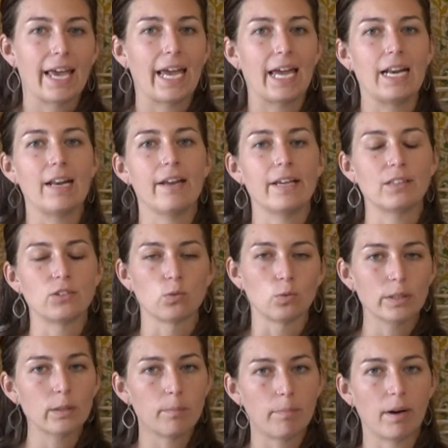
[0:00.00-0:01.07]
And it's a
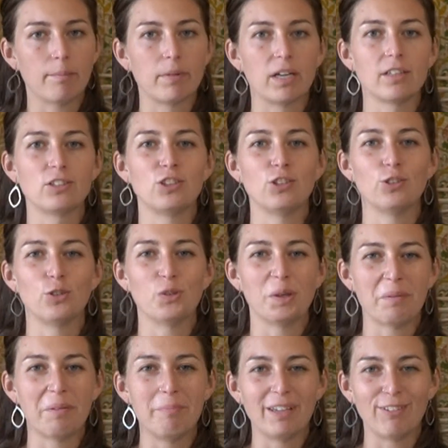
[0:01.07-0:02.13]
real bummer to
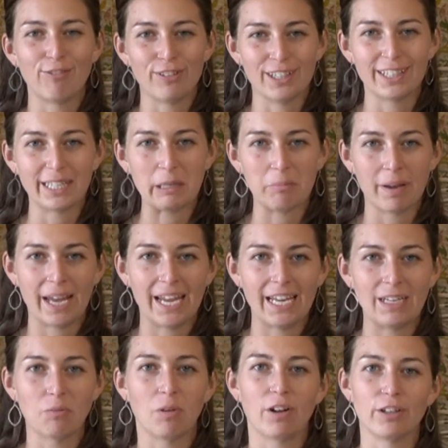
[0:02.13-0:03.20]
be feeling
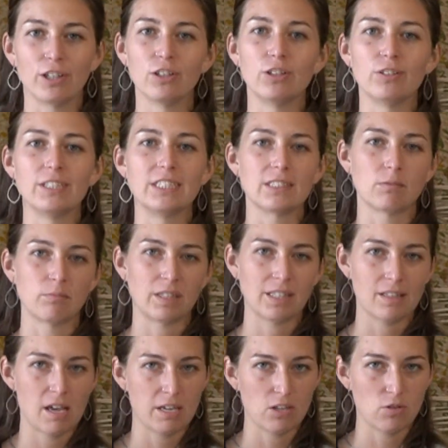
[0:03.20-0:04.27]
pain while you're doing
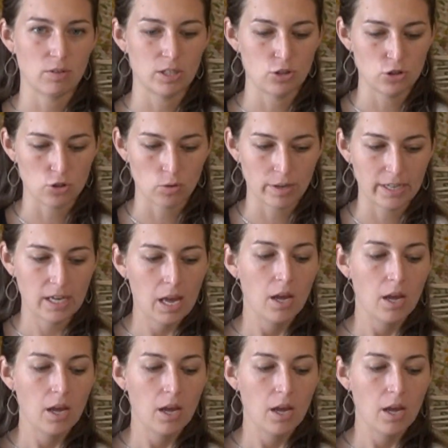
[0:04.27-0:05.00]
something that you enjoy